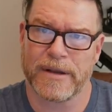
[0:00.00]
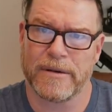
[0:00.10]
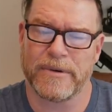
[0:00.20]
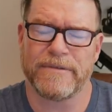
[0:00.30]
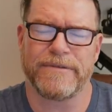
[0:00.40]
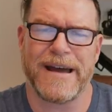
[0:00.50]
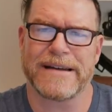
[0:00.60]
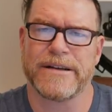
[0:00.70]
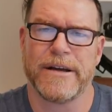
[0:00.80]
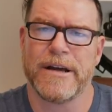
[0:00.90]
When in
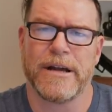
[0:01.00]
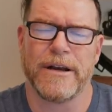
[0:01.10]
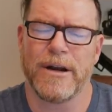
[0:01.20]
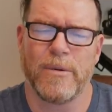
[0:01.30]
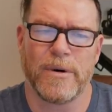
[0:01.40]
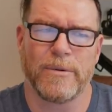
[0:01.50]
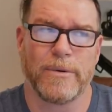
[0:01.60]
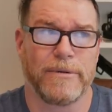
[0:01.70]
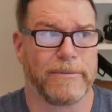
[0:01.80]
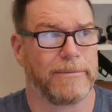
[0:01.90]
fact, no one
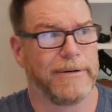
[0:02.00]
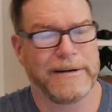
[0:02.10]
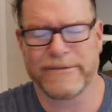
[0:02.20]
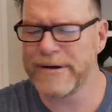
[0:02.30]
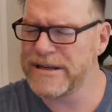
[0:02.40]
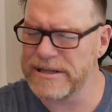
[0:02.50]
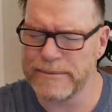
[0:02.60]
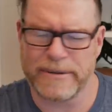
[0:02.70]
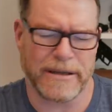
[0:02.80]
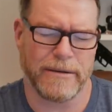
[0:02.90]
would
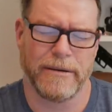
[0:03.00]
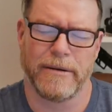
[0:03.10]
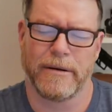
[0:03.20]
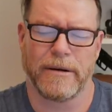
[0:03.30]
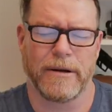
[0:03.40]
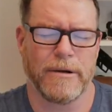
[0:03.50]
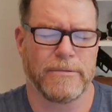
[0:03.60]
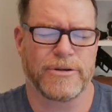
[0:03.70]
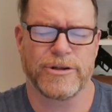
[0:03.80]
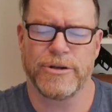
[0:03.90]
reasonably
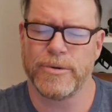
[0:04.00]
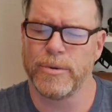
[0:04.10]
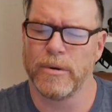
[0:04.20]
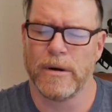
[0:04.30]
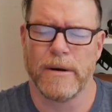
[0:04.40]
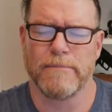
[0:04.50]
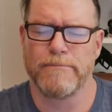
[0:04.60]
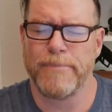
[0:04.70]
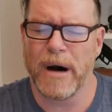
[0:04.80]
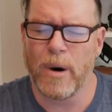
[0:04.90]
go sue
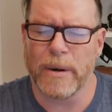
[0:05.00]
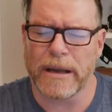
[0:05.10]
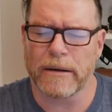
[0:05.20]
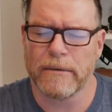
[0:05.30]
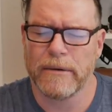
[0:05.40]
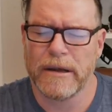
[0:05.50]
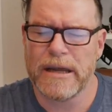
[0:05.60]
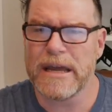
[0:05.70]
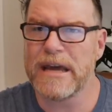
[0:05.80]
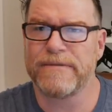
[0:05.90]
Boeing
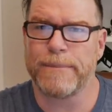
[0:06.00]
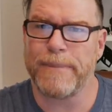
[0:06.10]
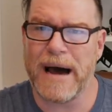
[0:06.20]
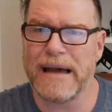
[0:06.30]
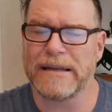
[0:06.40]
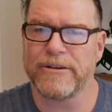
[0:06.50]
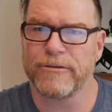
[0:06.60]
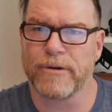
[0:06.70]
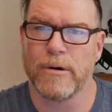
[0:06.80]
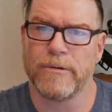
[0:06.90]
if a pilot
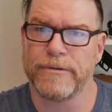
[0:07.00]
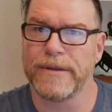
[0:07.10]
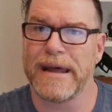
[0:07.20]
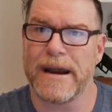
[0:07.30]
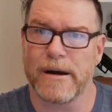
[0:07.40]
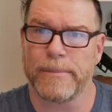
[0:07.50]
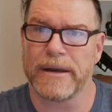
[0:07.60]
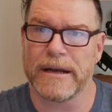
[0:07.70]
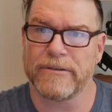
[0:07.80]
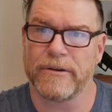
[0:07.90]
drove that
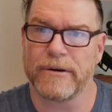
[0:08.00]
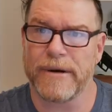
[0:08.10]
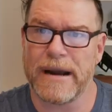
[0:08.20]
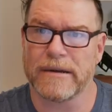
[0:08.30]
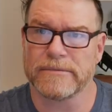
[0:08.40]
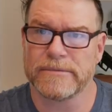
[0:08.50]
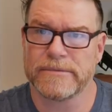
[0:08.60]
airplane into the ground?